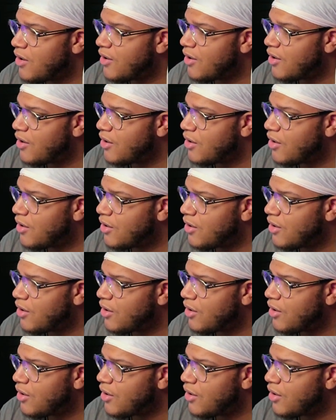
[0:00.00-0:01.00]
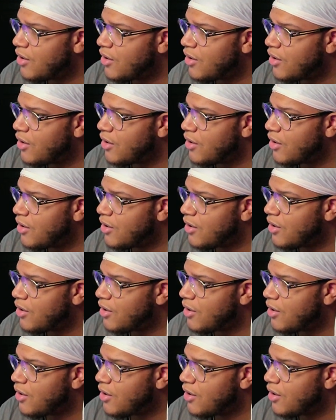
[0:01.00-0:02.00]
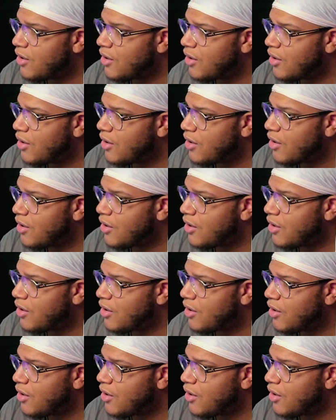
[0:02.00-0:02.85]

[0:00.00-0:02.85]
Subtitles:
[no speech]